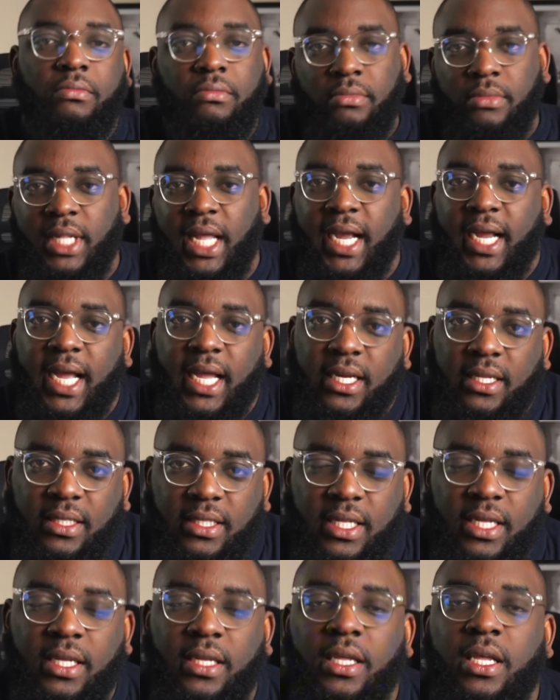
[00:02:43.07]
that kind of
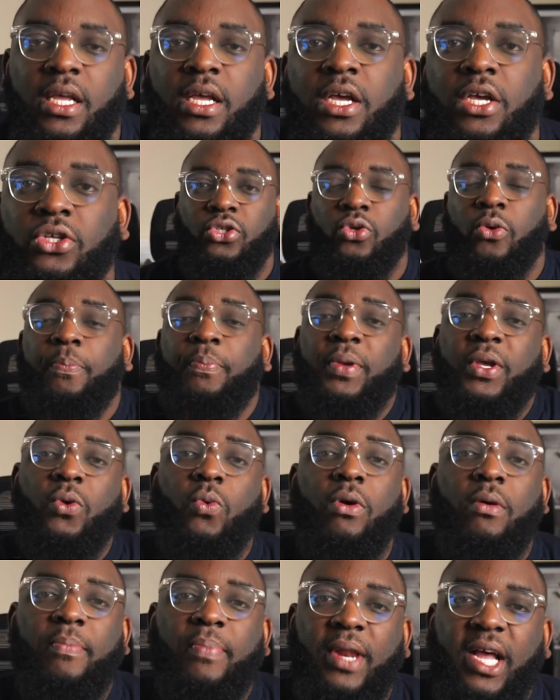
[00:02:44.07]
thing. So pick
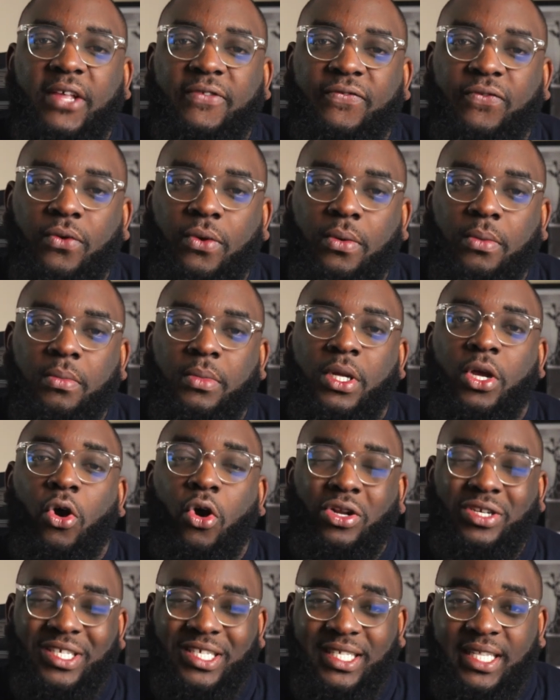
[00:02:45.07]
one platform,
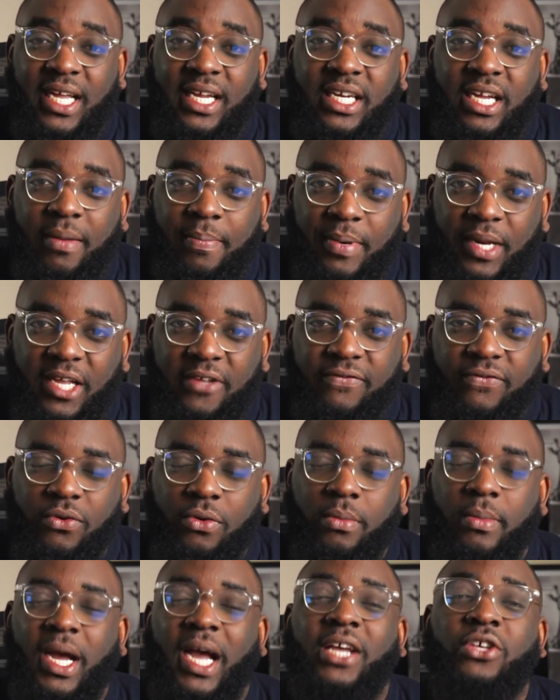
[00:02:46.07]
understand that
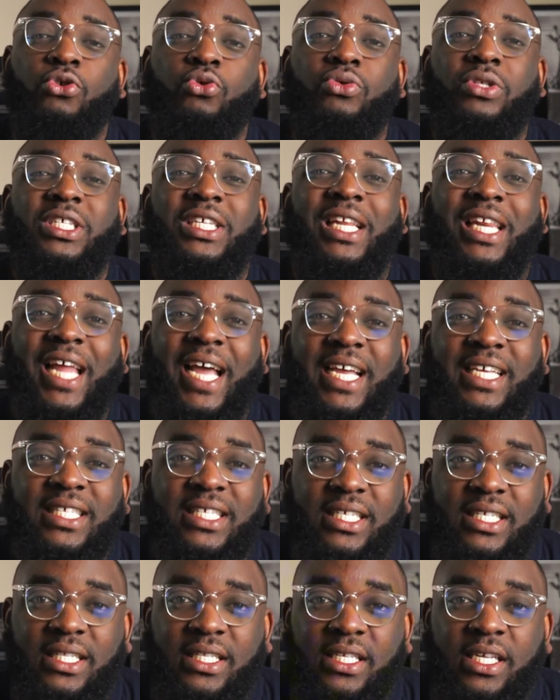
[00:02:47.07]
platform, and utilize
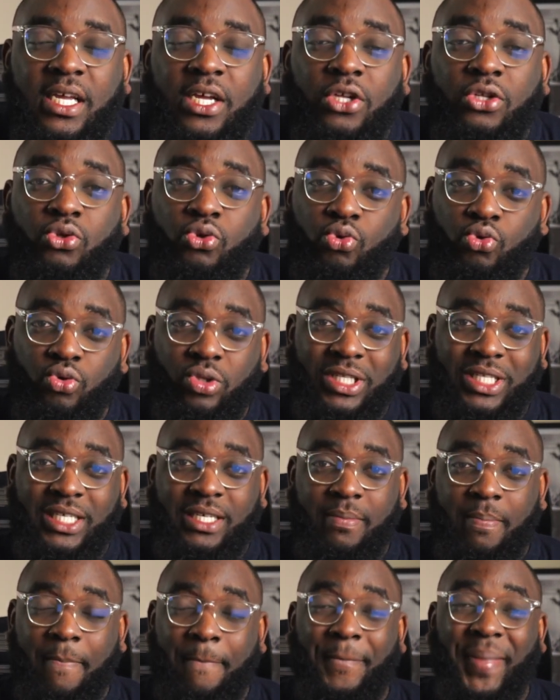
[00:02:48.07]
it to the
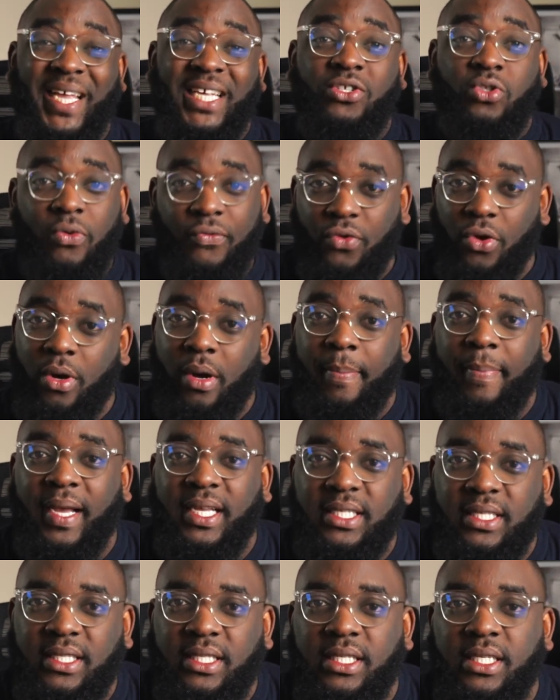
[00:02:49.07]
best of your
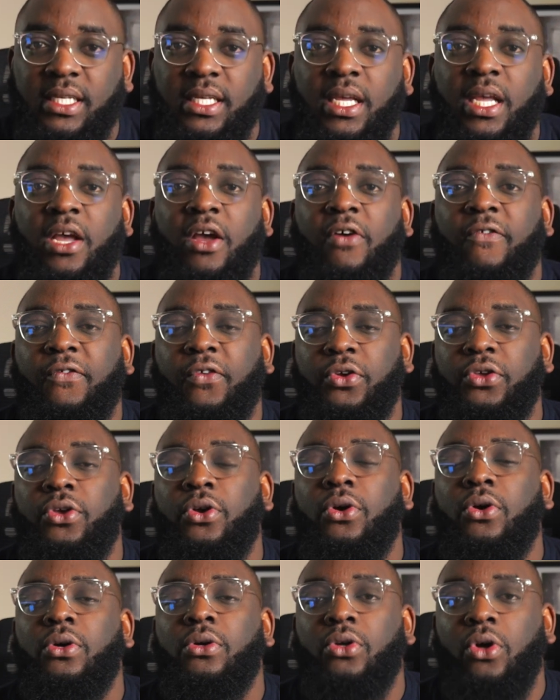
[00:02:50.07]
capacity for
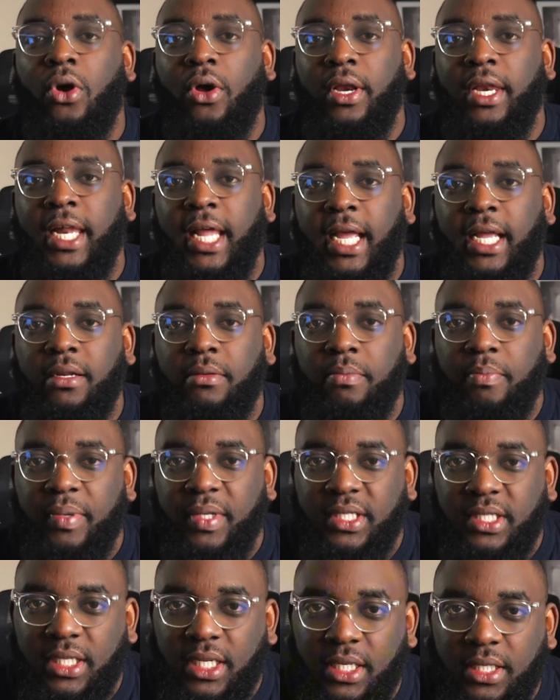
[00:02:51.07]
your online
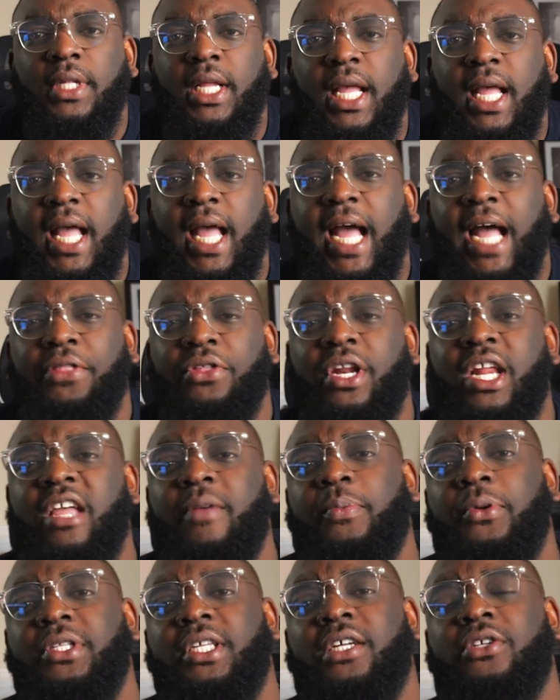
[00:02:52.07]
business. Another
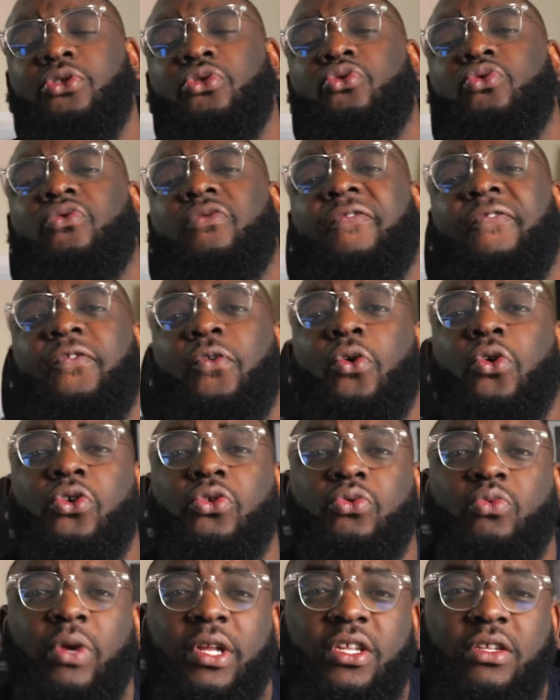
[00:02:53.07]
important tool
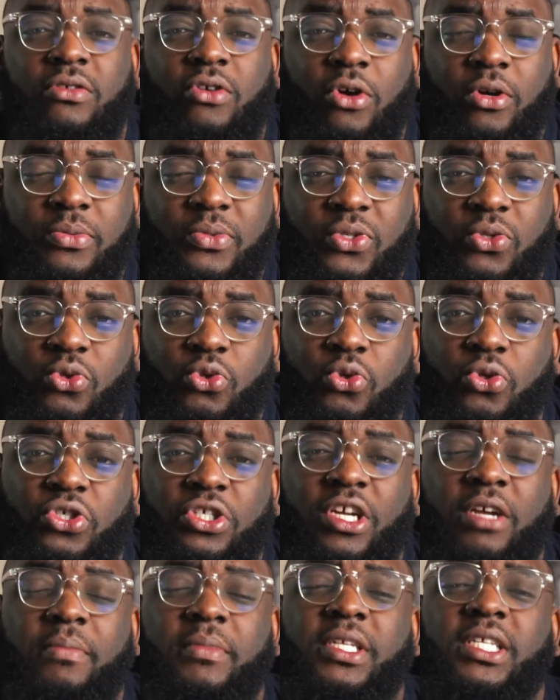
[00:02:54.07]
for when it comes to
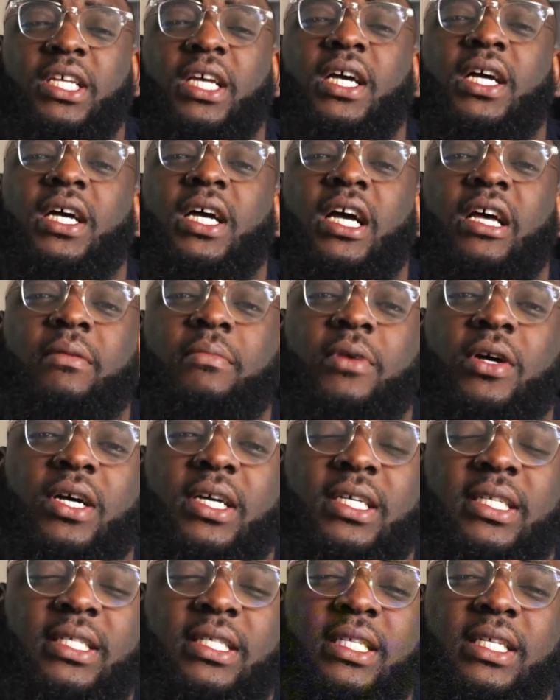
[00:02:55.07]
social media and
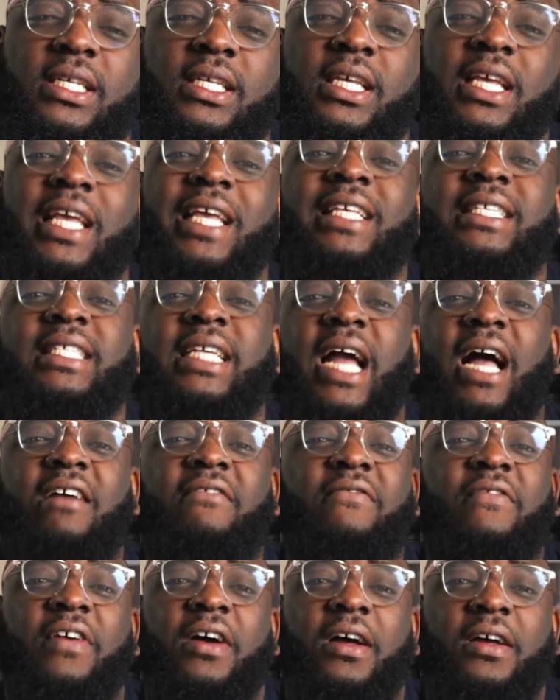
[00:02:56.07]
marketing is
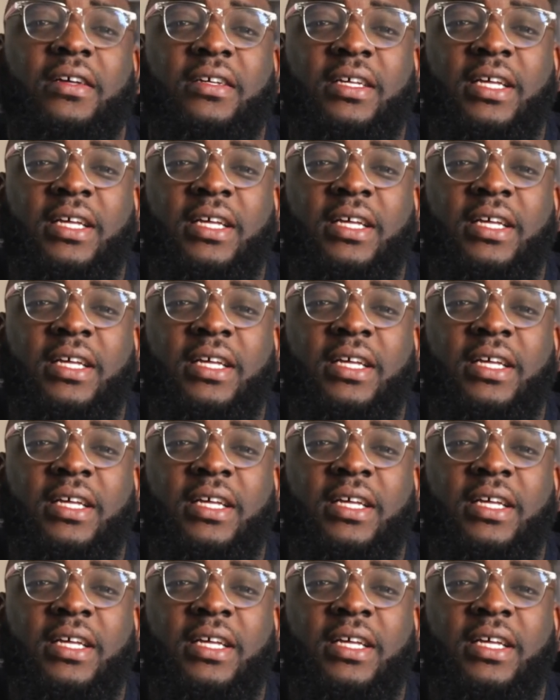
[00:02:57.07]
Canva.